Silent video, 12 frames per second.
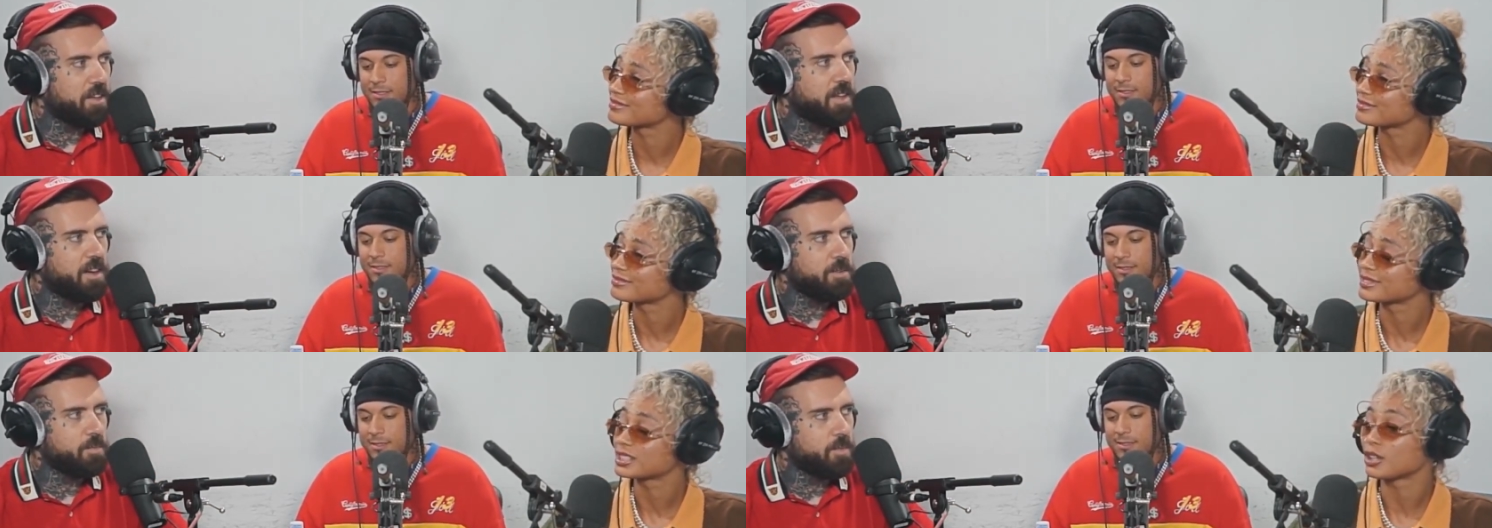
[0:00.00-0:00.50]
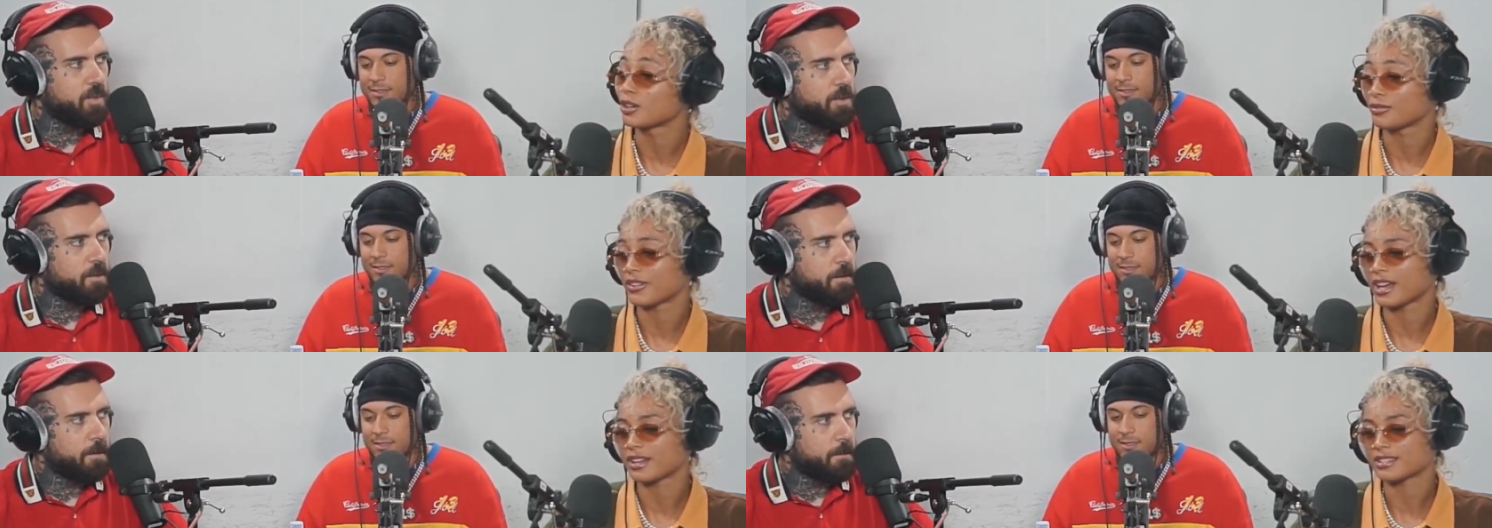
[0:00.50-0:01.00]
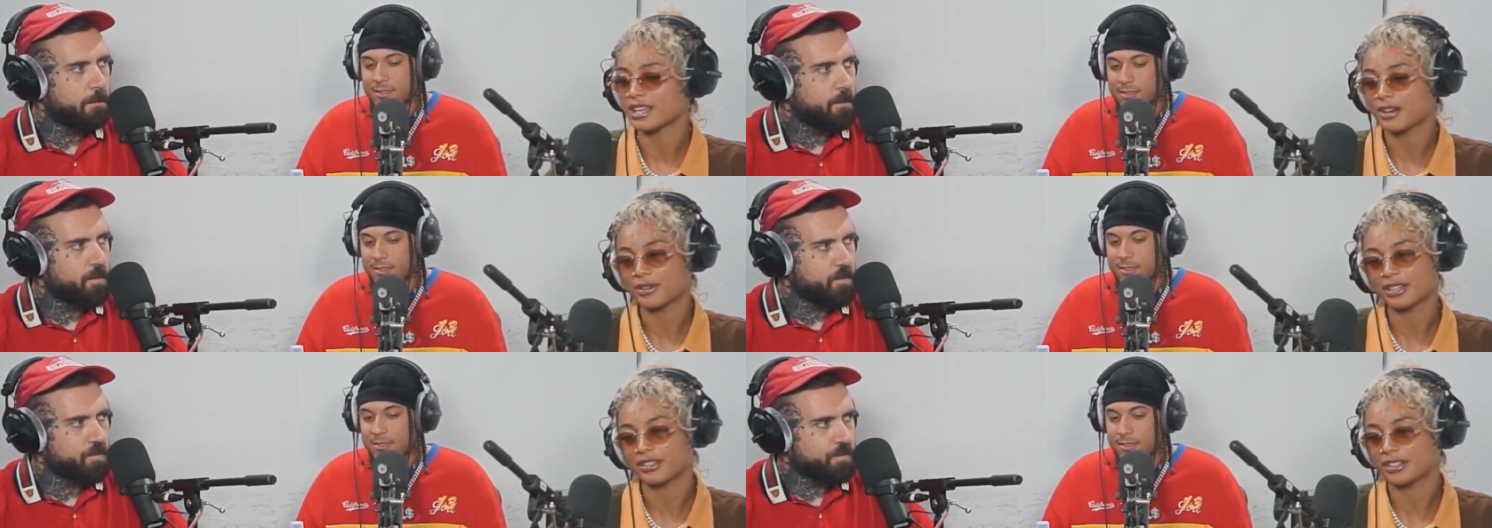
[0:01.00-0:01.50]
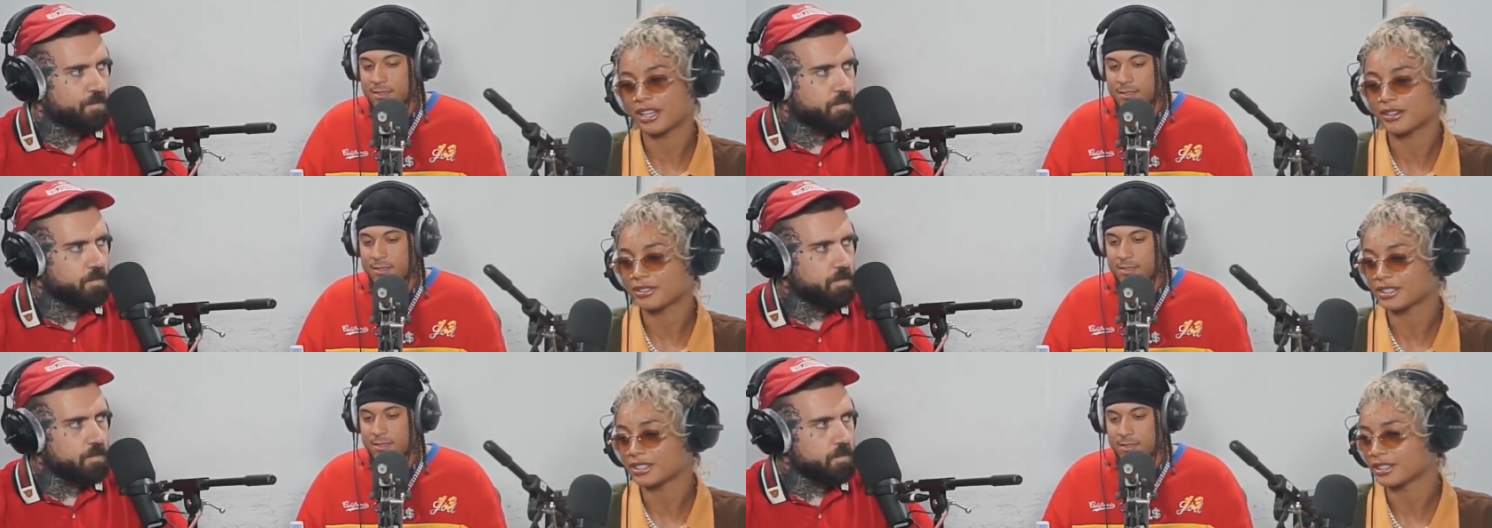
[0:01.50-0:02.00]
Speaker 1: out there.
Speaker 2: No facts. I write on
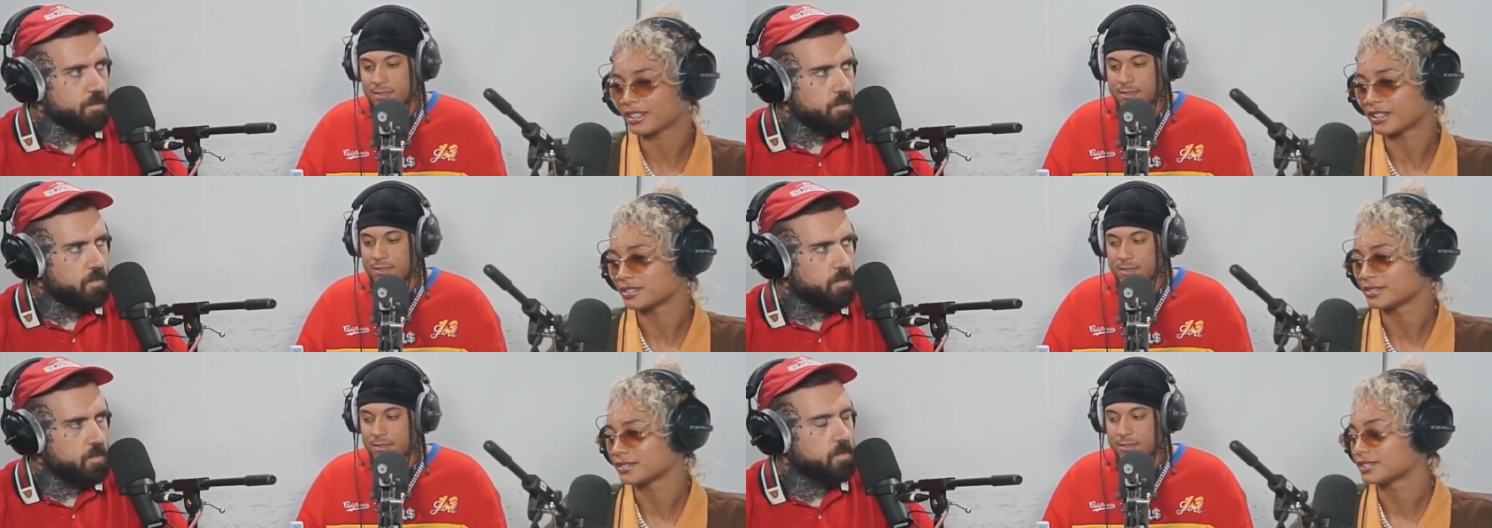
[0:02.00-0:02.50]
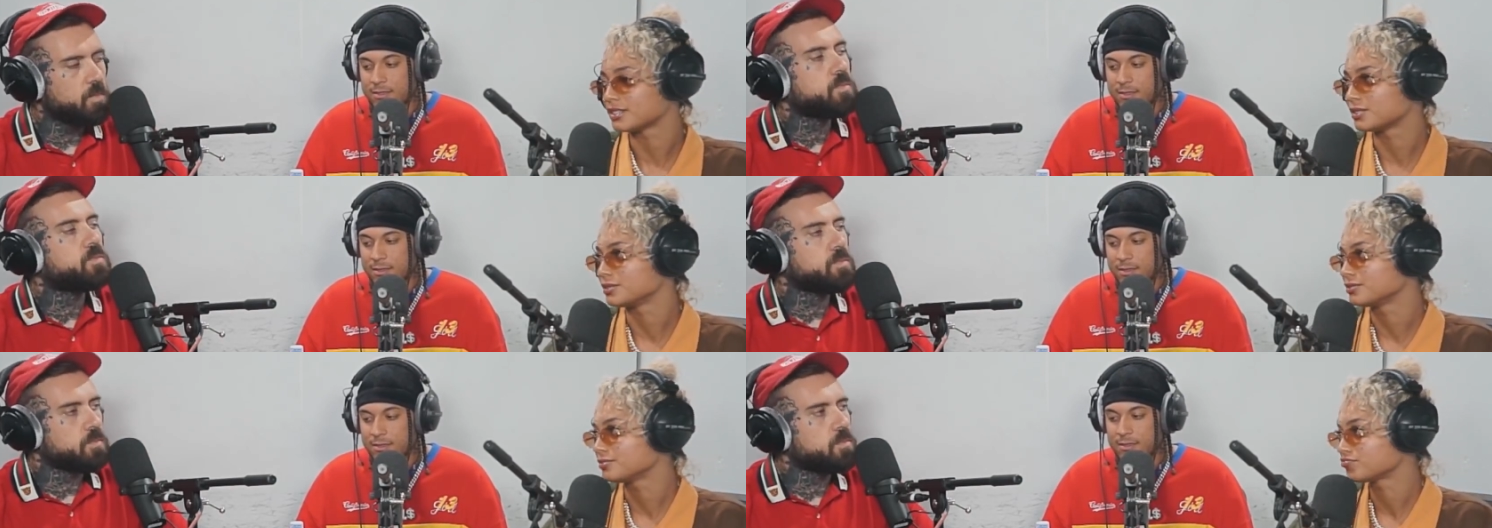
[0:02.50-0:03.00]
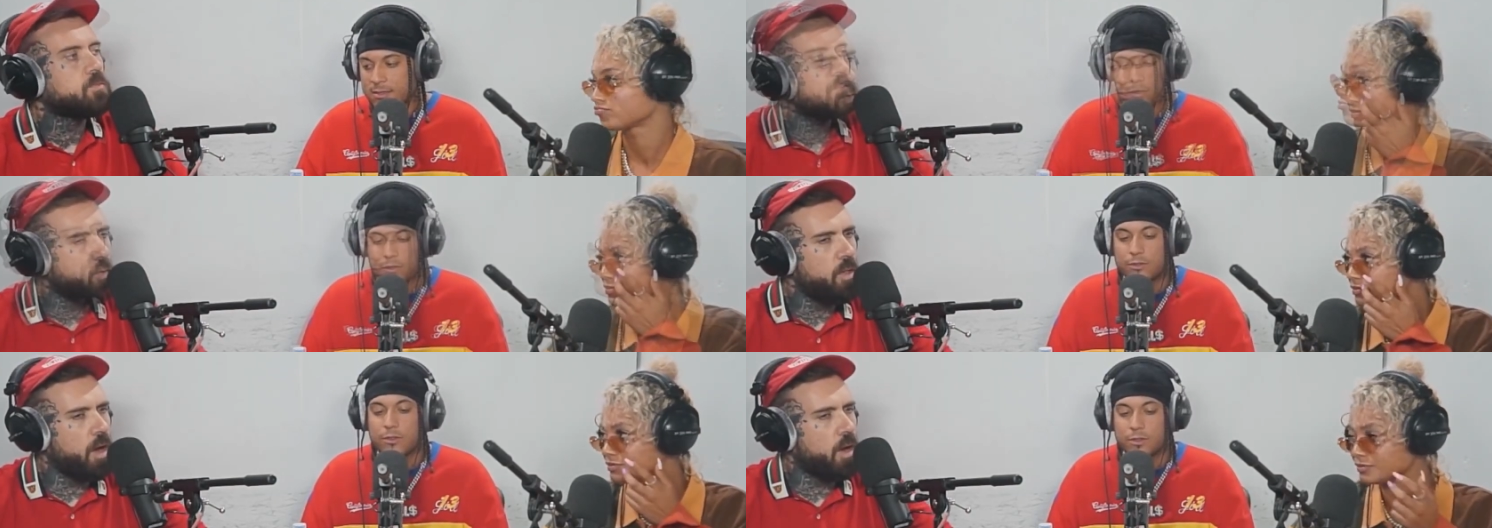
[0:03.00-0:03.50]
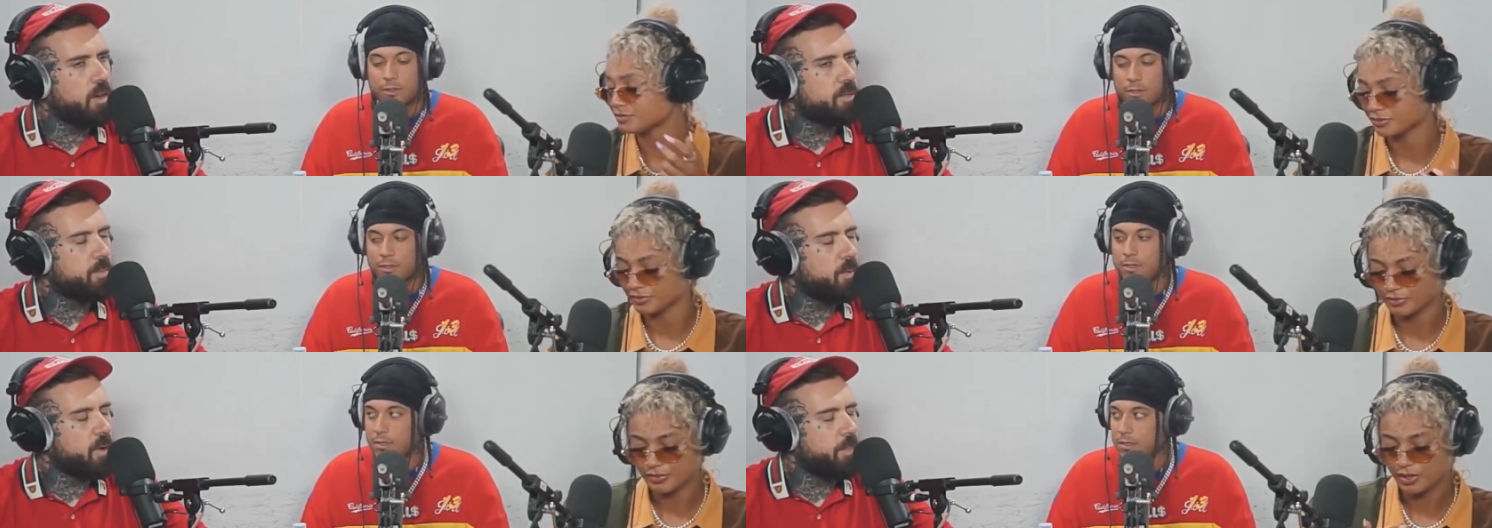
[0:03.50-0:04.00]
everything that I do. So
Speaker 1: who are the
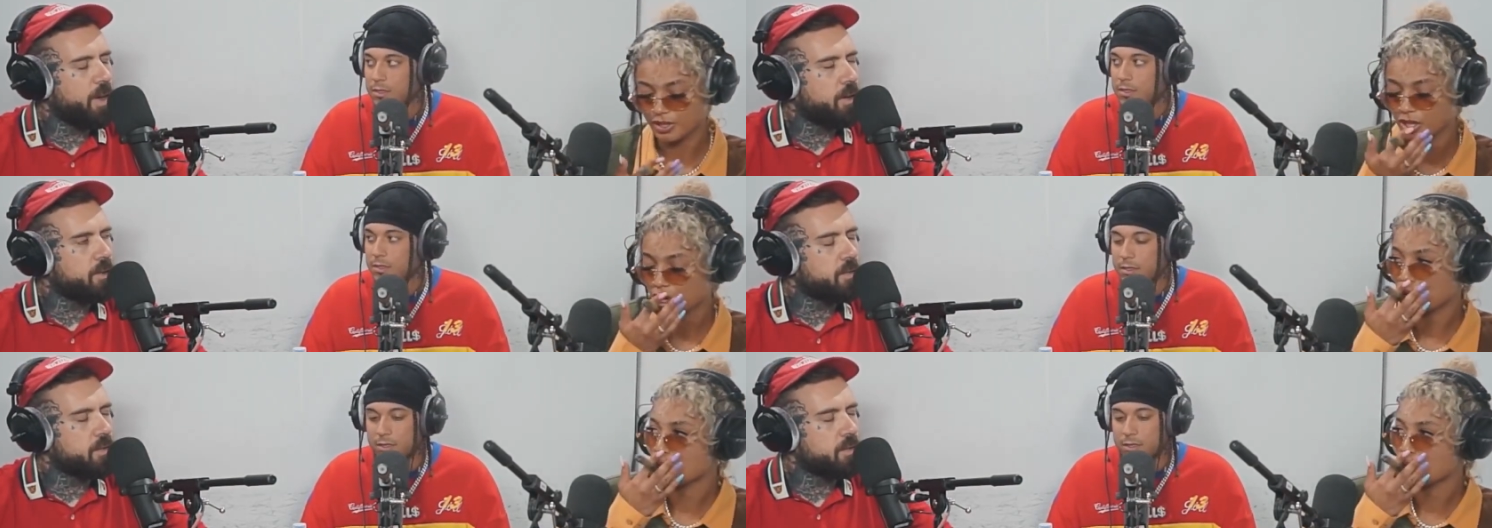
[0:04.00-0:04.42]
artists people compare you